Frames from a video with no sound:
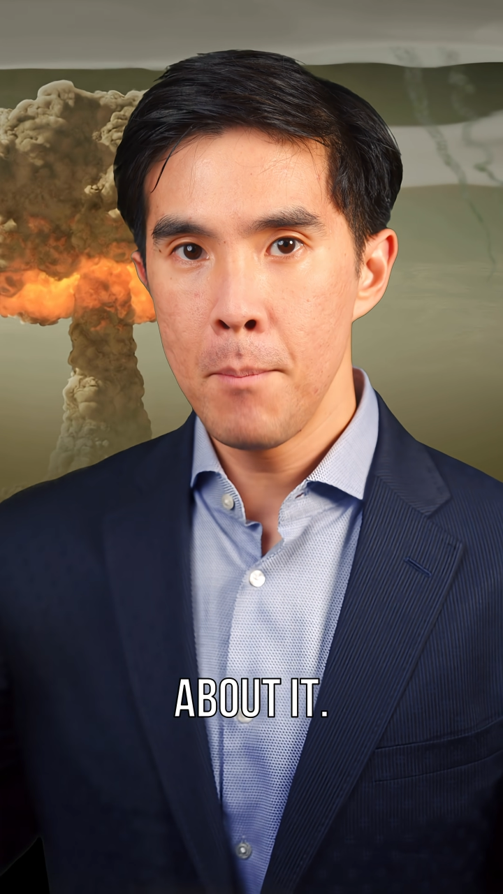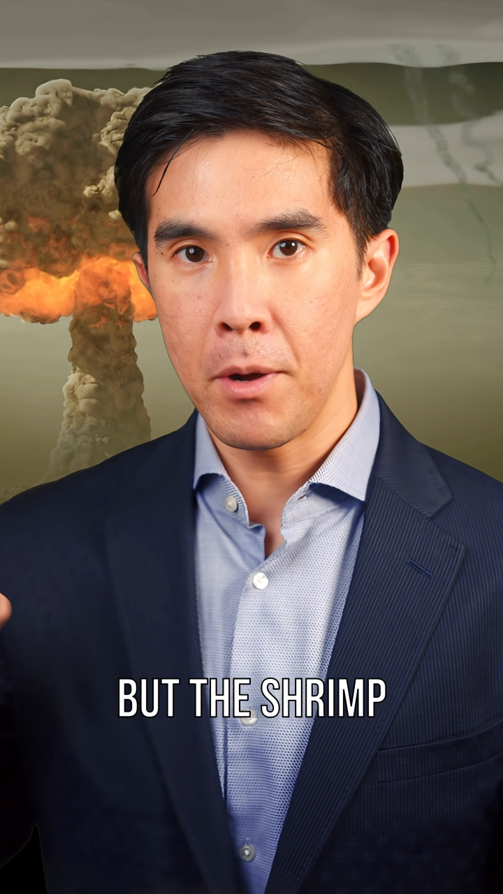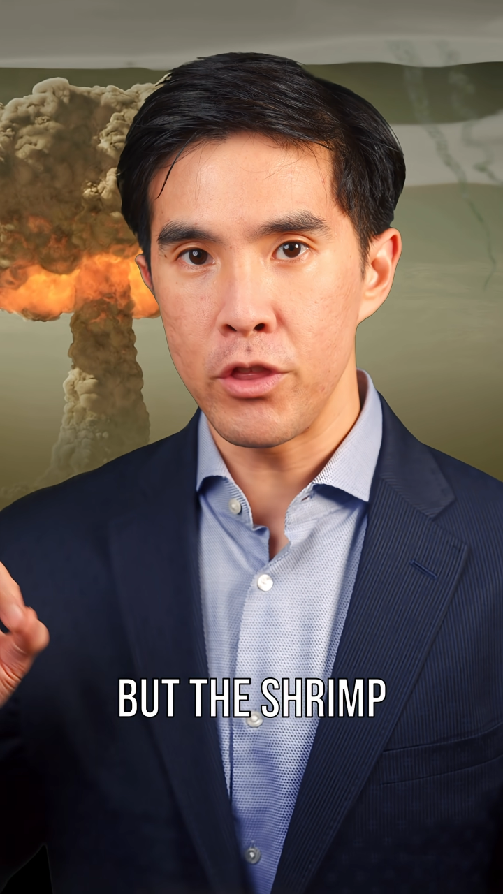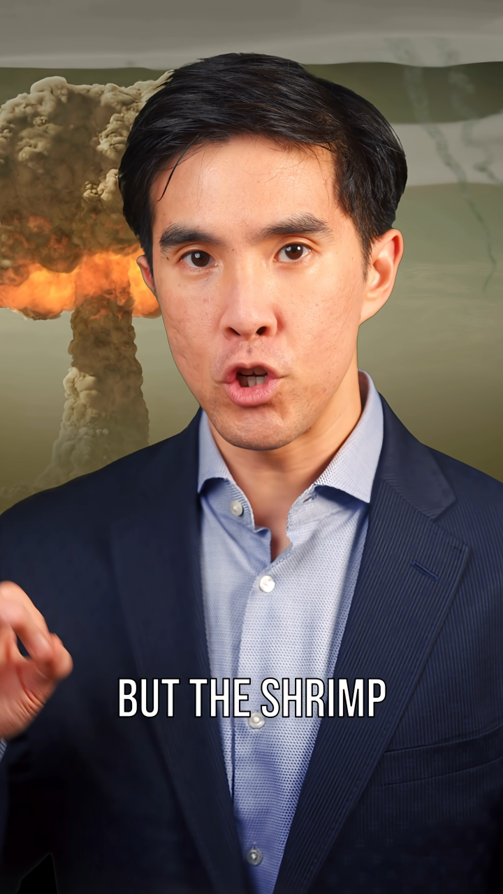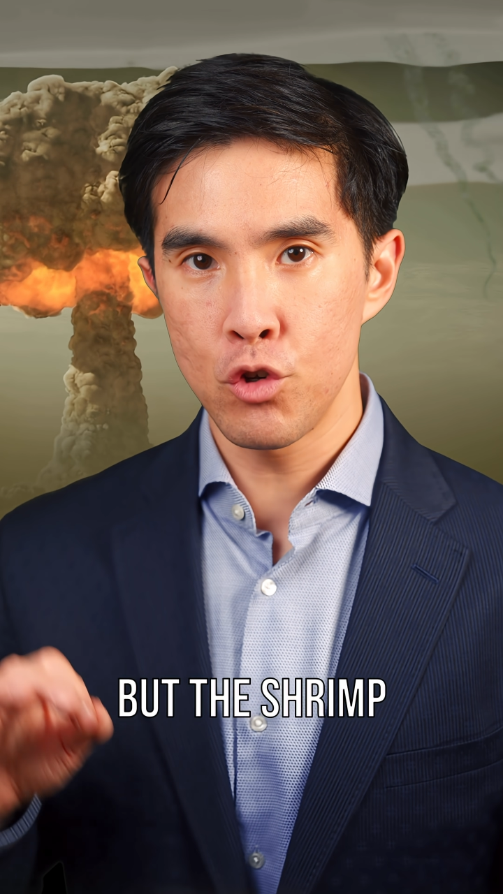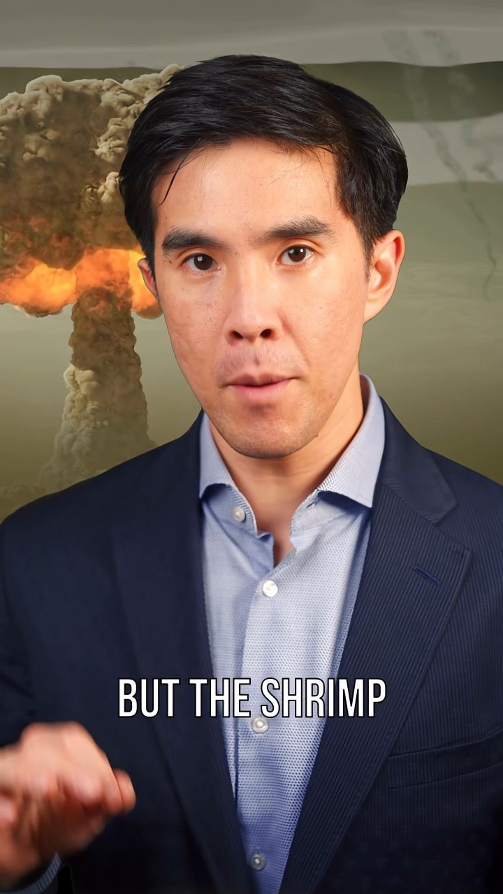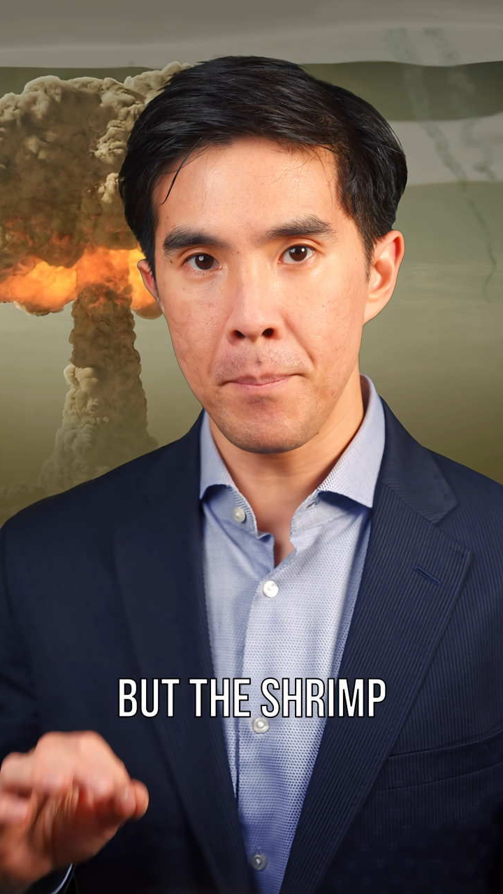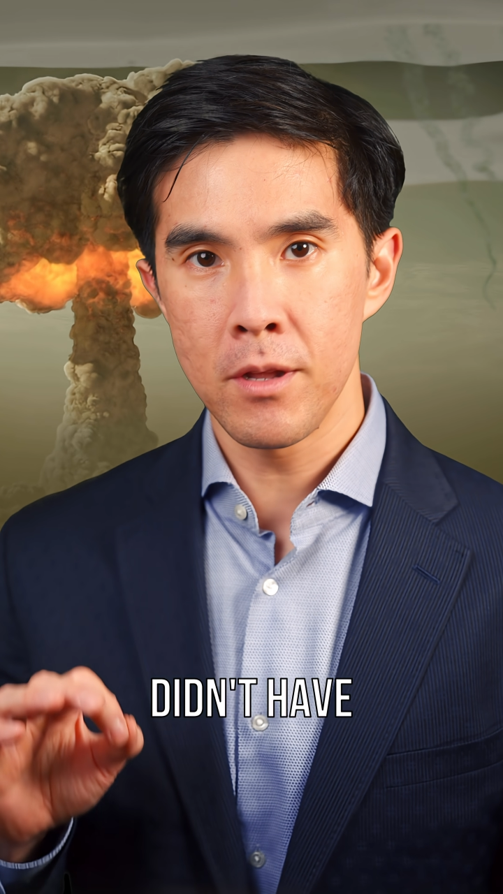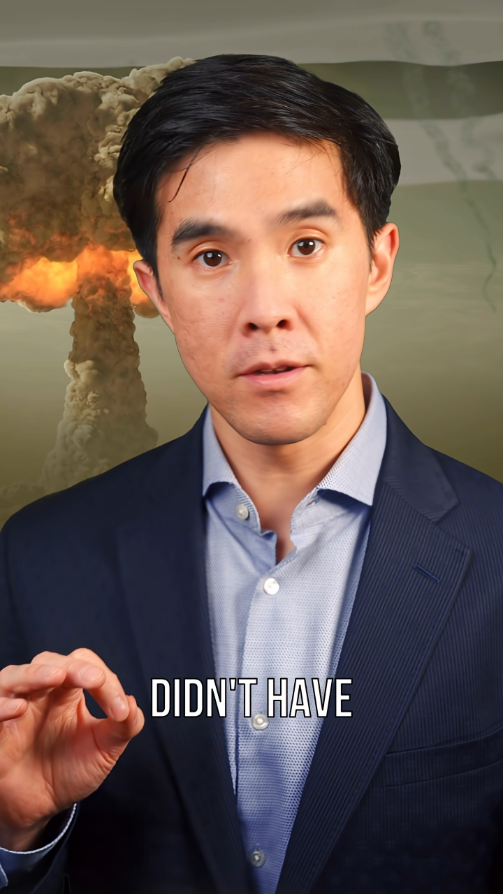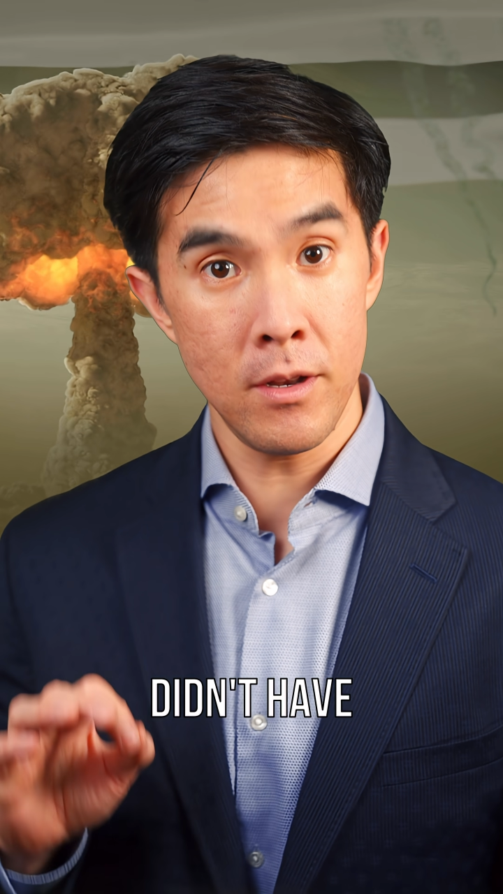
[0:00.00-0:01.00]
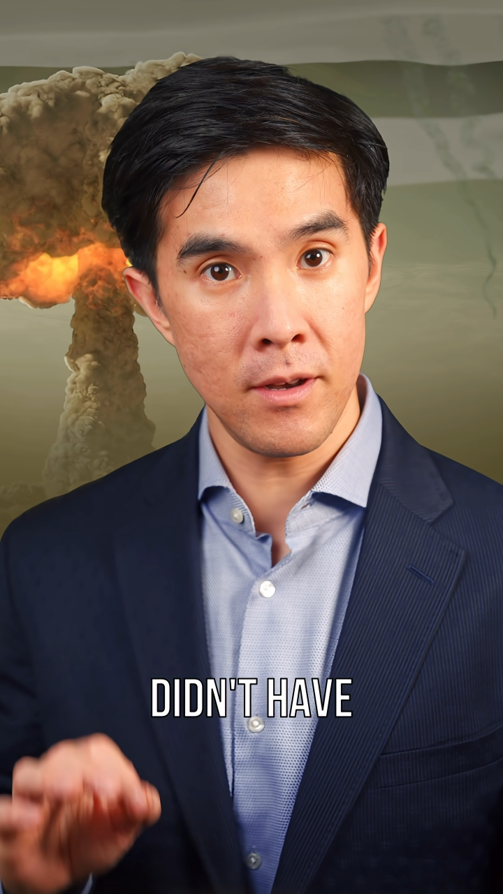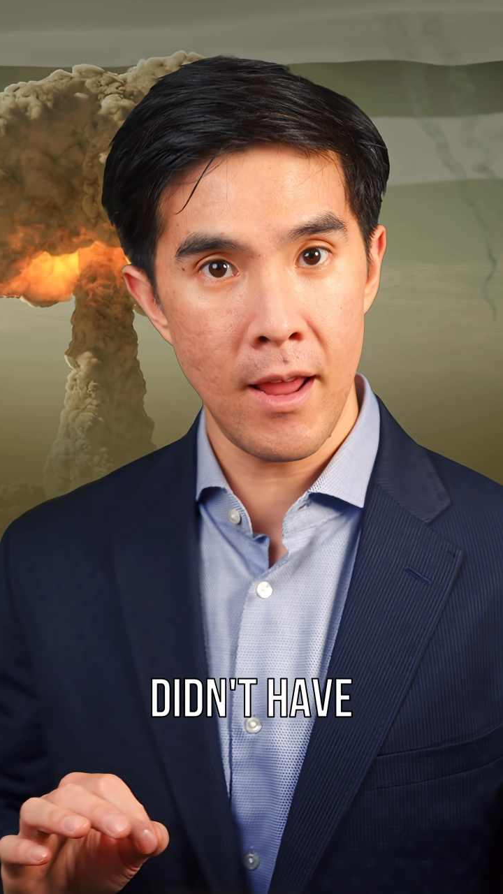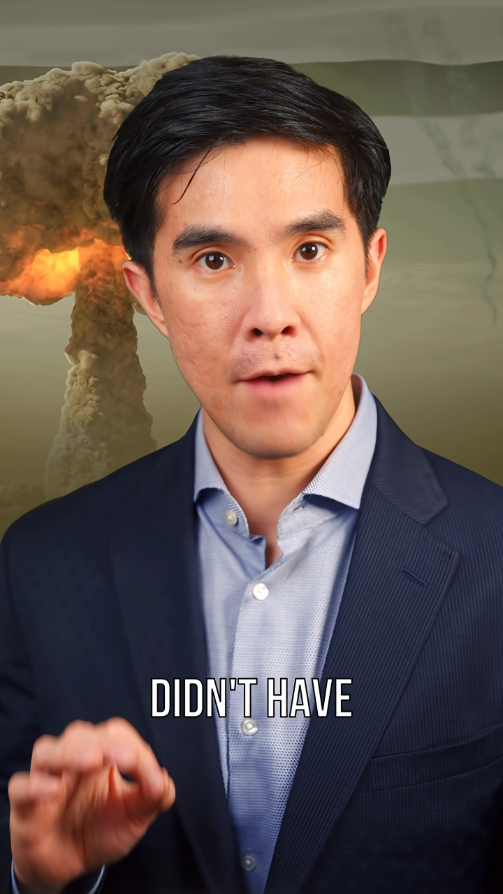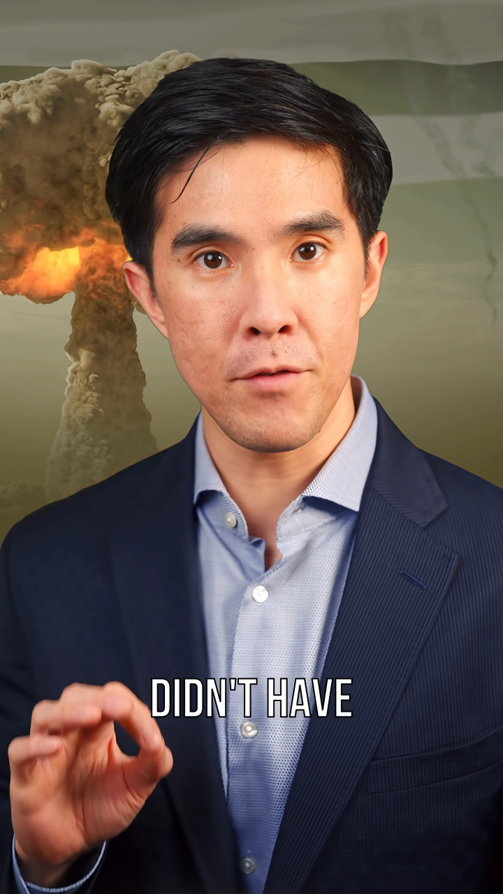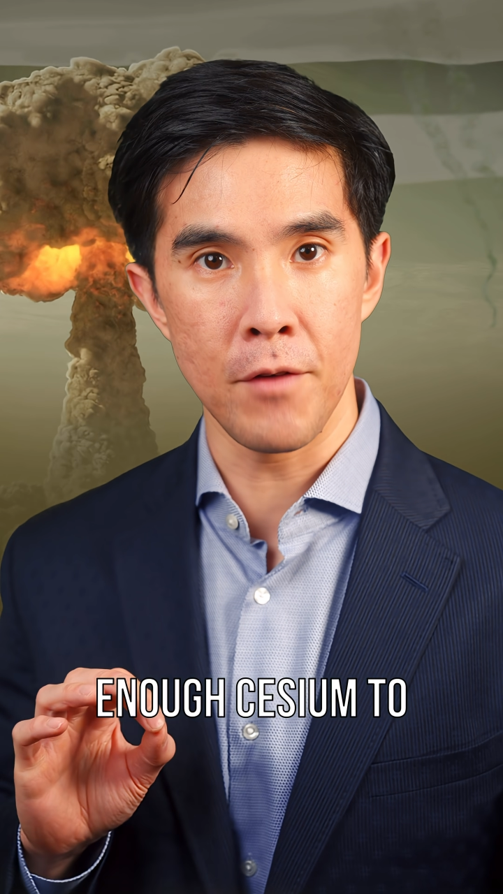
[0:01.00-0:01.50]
But the shrimp didn't have